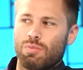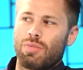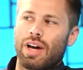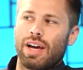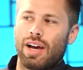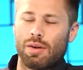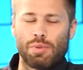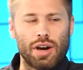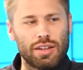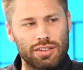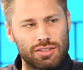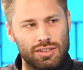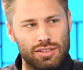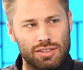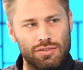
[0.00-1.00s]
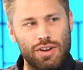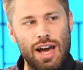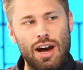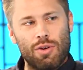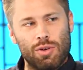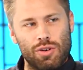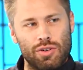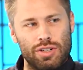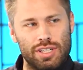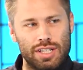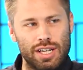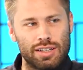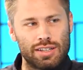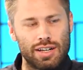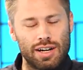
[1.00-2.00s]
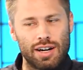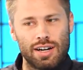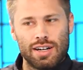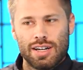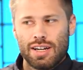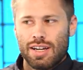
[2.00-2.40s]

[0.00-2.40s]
my hypothesis of how we're going to get there.